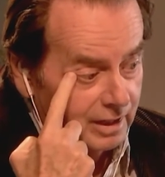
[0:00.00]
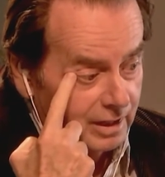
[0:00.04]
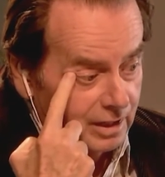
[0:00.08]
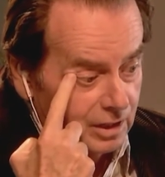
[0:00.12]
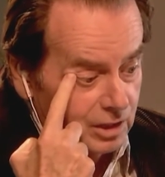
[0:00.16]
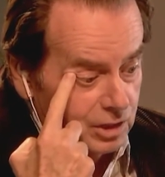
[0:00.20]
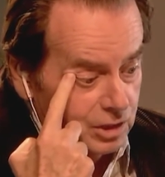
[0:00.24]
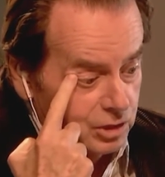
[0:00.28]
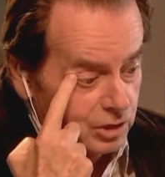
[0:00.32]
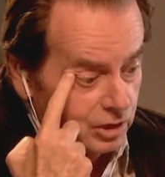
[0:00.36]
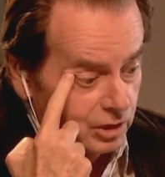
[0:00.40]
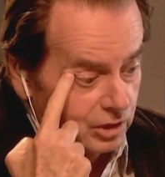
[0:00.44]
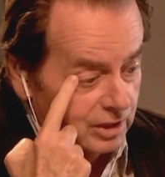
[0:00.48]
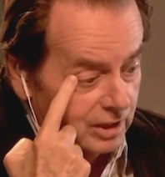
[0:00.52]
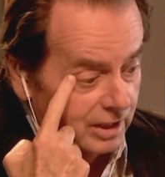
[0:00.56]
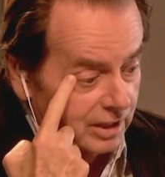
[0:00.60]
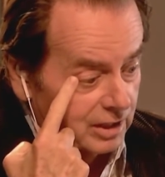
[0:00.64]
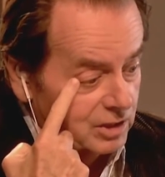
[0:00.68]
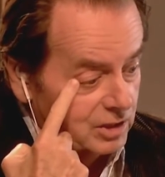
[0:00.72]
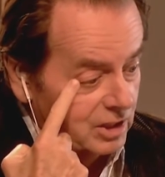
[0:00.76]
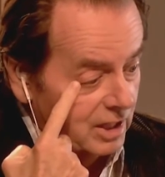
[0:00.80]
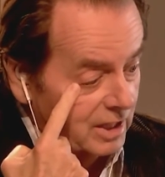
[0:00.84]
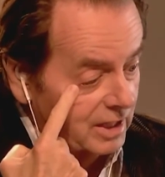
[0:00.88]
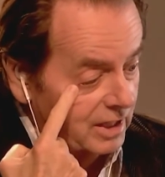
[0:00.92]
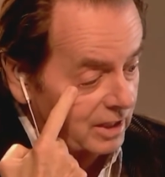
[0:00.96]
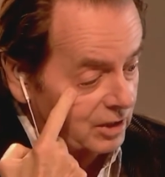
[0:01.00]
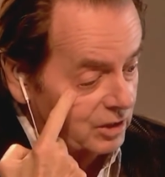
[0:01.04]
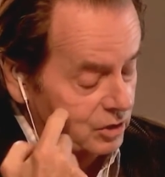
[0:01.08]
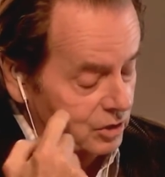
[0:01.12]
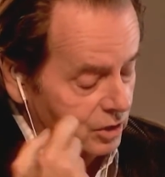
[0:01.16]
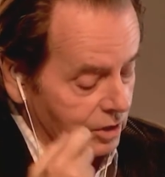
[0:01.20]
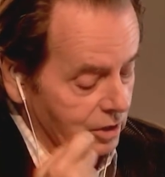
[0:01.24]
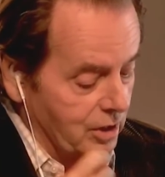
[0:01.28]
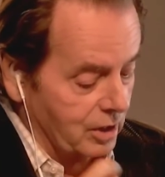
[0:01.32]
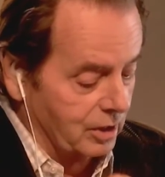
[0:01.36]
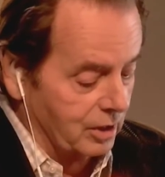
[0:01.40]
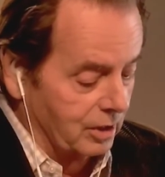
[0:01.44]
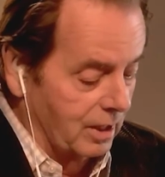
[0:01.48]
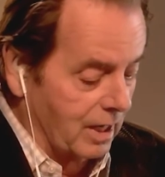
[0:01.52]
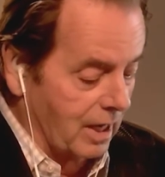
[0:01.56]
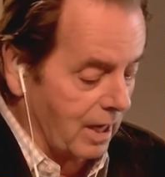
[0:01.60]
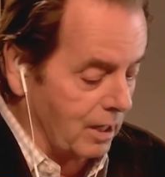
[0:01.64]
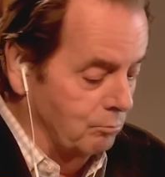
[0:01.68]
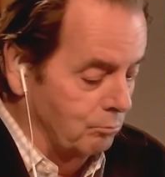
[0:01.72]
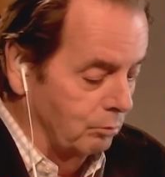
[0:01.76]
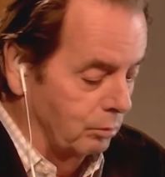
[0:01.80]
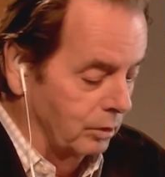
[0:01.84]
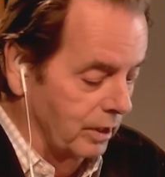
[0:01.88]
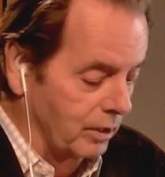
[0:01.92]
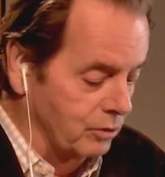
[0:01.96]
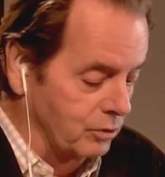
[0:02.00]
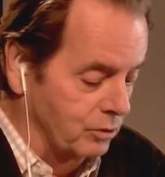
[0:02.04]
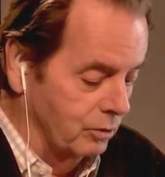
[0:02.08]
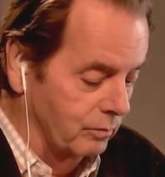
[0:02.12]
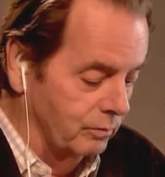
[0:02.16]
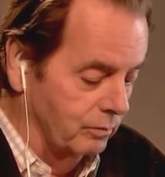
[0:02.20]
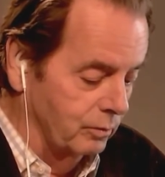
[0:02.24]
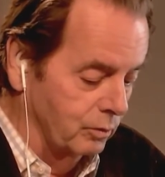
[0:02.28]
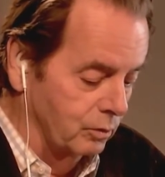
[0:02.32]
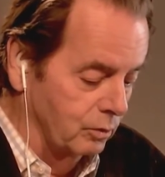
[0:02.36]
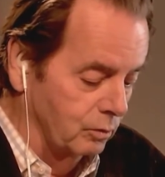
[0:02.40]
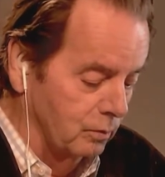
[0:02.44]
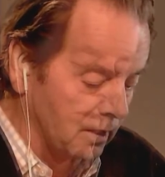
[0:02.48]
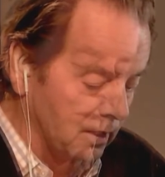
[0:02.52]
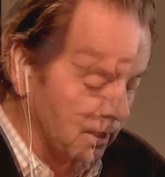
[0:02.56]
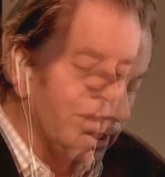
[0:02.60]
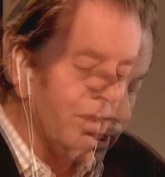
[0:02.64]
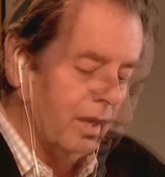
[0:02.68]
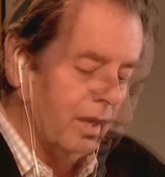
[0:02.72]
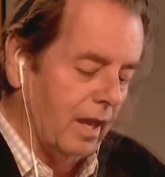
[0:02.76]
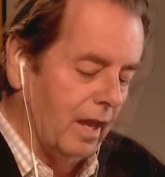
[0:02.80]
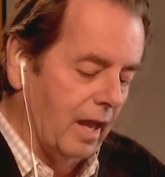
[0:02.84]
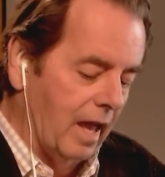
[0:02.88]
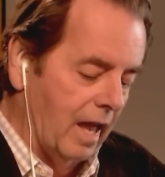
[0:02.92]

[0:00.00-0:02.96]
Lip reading: She takes that exit, and God bless her for doing that.